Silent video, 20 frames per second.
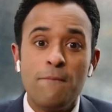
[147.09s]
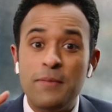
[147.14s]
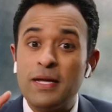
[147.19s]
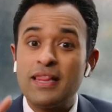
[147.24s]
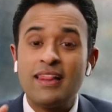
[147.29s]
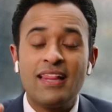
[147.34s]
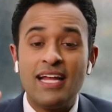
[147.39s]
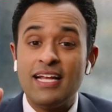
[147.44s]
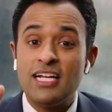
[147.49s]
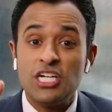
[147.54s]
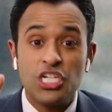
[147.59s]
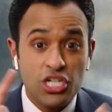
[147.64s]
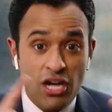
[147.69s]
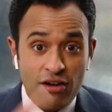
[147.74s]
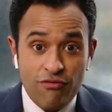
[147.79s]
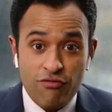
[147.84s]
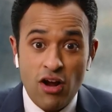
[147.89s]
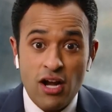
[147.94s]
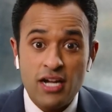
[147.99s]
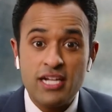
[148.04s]
but that
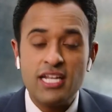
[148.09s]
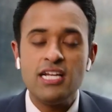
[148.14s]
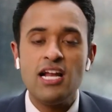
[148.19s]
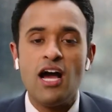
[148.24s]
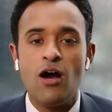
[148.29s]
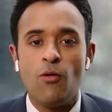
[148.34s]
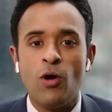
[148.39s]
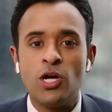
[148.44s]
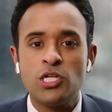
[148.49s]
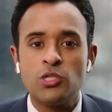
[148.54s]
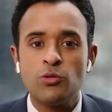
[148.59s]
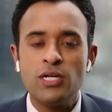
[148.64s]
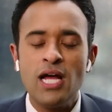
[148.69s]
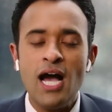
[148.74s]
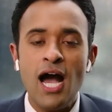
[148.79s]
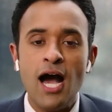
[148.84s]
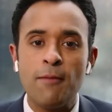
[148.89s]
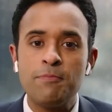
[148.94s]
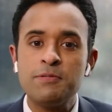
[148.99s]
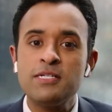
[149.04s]
Chevron did not want to
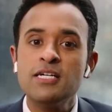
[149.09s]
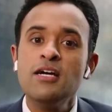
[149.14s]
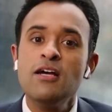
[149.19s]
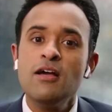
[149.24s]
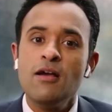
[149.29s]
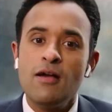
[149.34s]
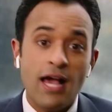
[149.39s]
adopt,